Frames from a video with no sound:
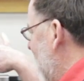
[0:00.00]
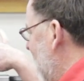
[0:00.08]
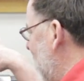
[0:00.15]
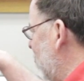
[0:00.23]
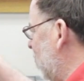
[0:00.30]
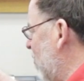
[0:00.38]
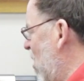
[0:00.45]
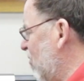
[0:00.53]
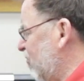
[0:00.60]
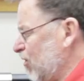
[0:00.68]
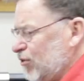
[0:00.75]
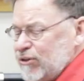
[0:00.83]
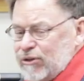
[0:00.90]
and you can
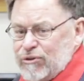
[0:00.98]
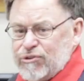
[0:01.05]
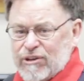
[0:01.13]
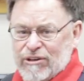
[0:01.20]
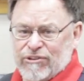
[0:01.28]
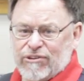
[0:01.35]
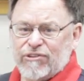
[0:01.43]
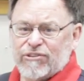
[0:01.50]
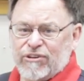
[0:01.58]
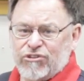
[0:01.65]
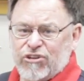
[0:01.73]
also use this as a